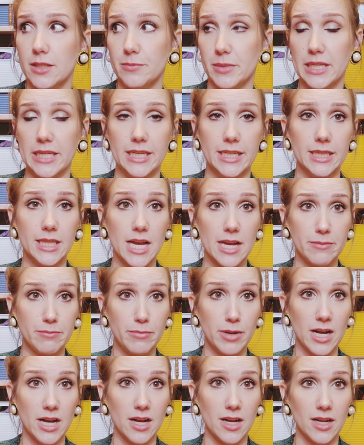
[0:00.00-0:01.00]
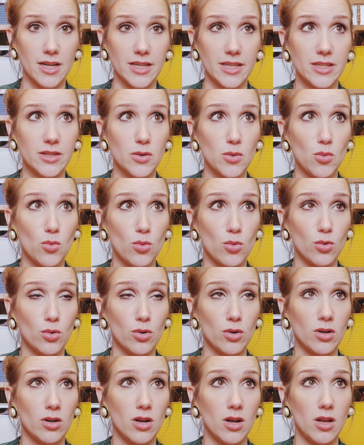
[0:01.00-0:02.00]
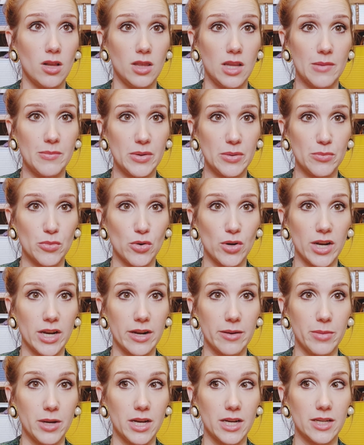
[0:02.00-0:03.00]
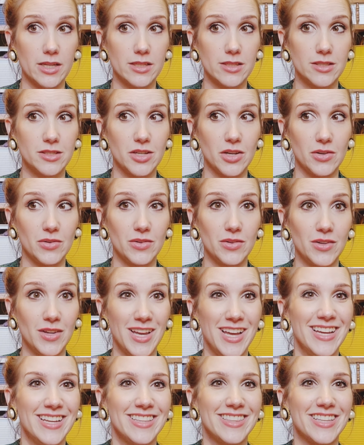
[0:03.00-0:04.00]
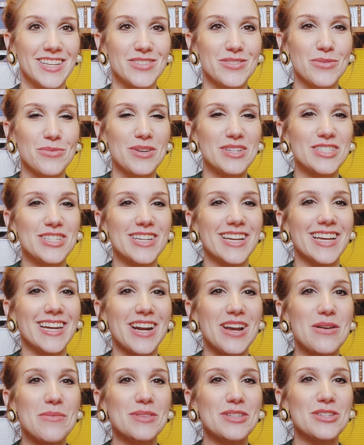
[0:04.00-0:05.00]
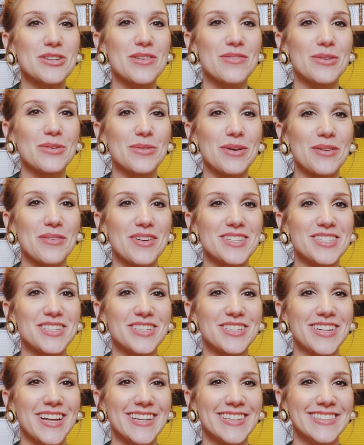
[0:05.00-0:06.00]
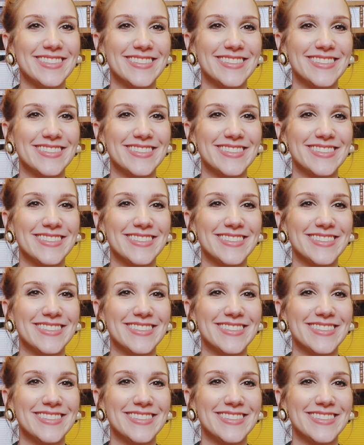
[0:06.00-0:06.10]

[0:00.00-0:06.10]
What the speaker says: key lime pie or a lemon meringue pie. So thanks for watching, and I hope that you have a great rest of your day.